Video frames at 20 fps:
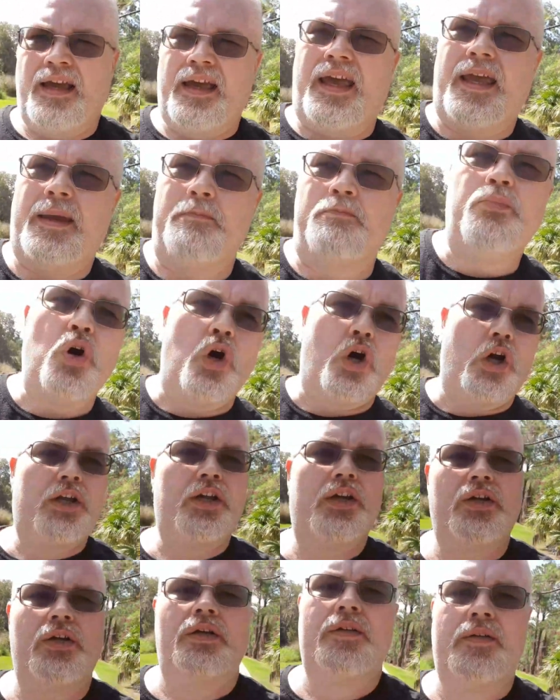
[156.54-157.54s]
a book,
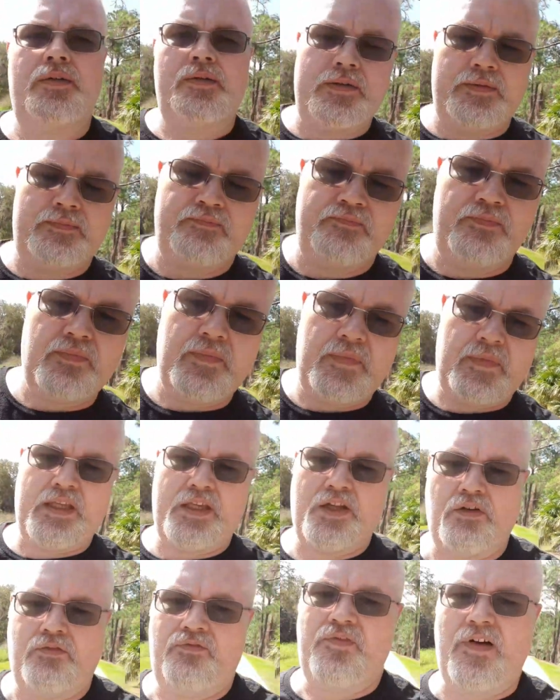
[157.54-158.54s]

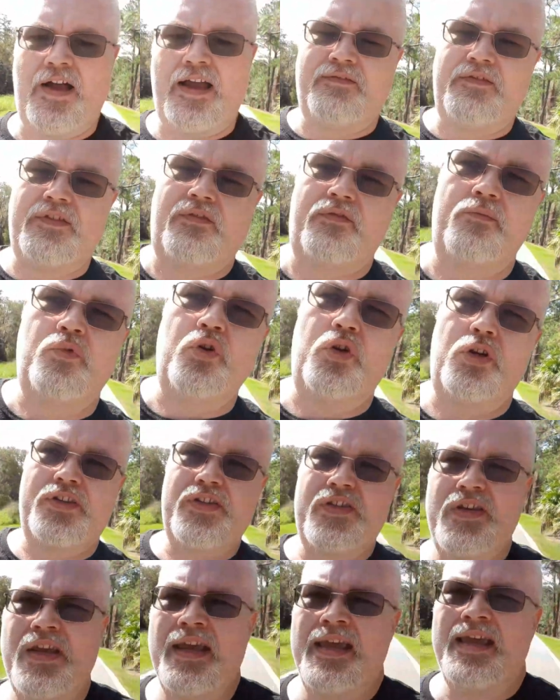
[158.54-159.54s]
you know, five different
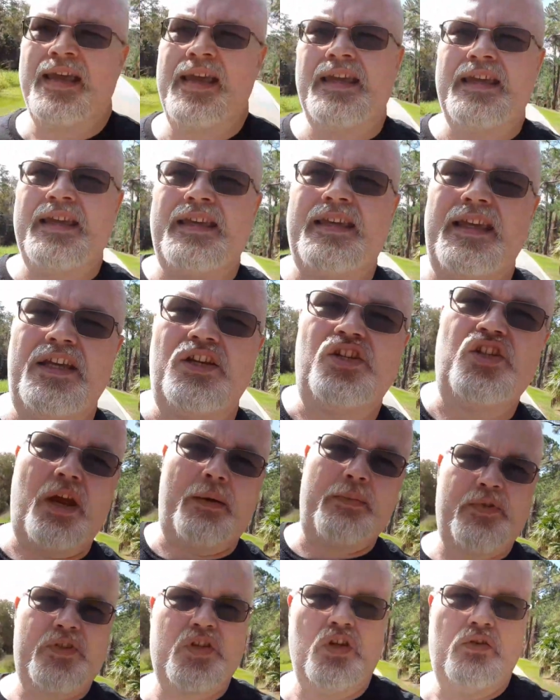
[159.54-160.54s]
books, each
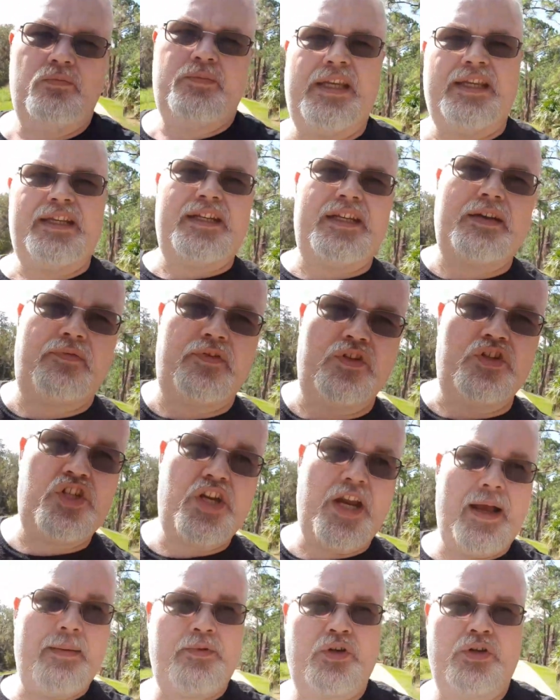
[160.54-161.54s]
episode being a different
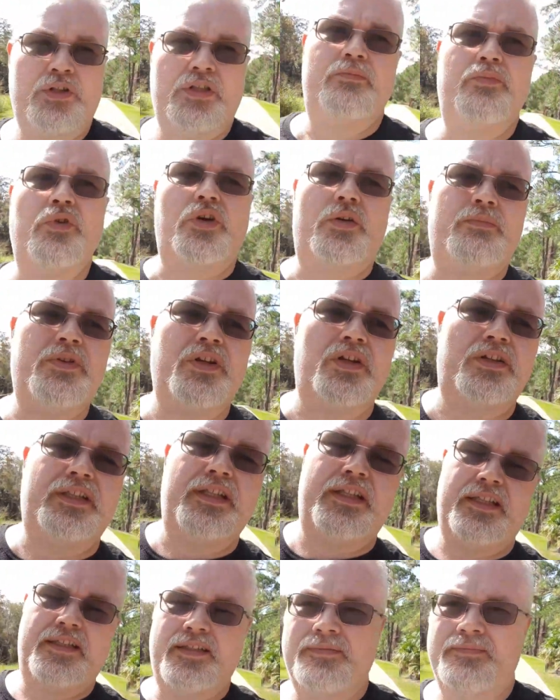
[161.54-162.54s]
chapter in the book,
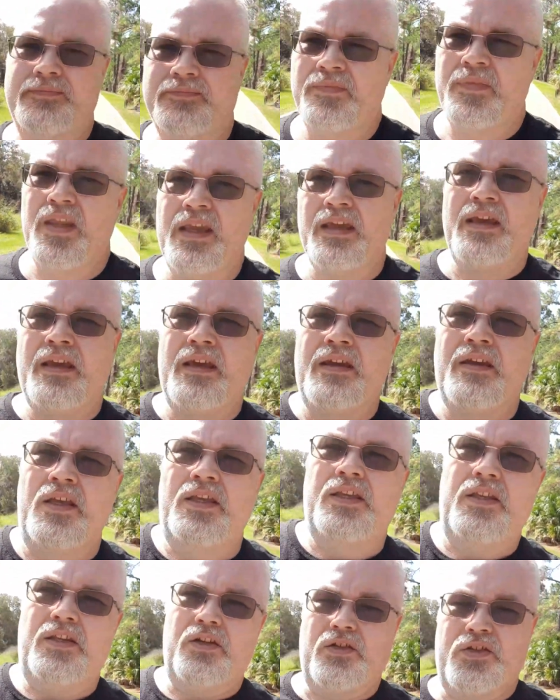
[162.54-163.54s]
building,
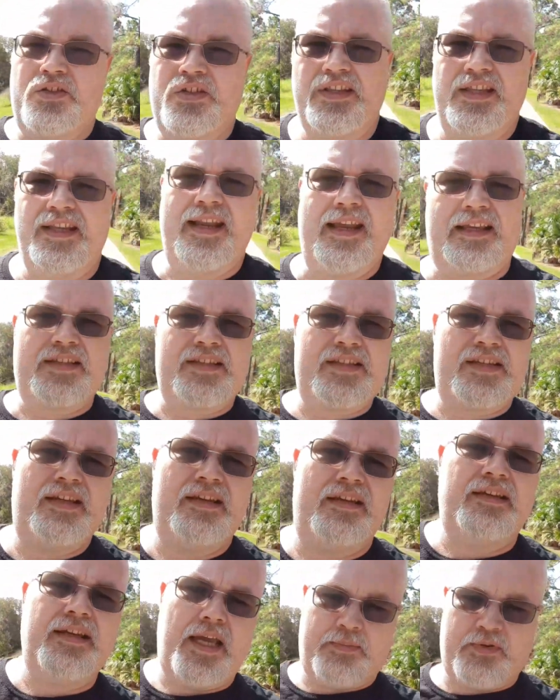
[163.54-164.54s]
you know, to the next
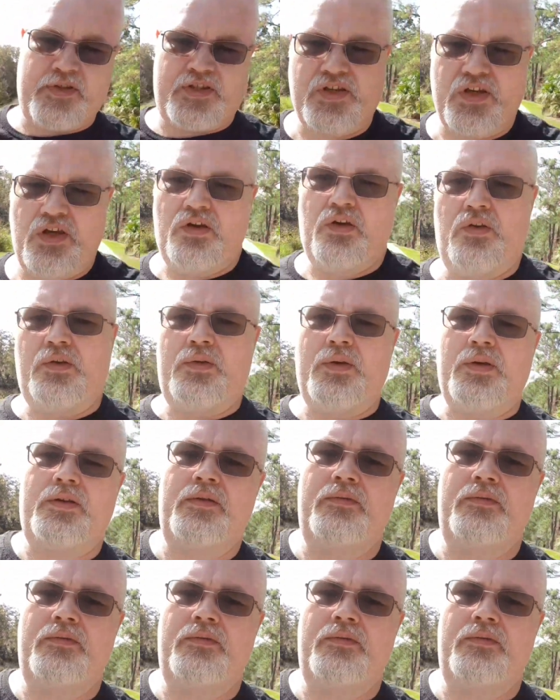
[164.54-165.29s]
episode,